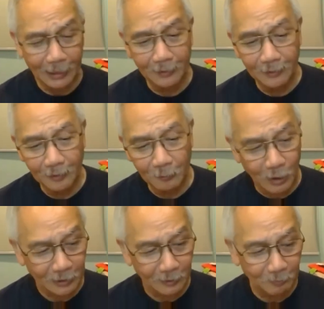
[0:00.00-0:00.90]
And
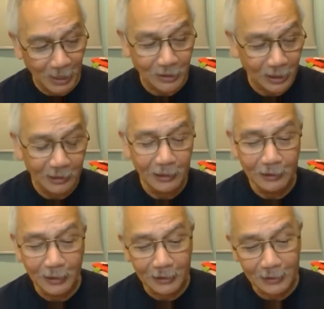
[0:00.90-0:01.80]
what
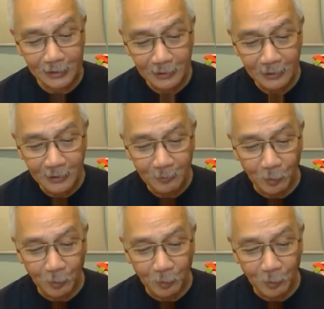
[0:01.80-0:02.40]
basically does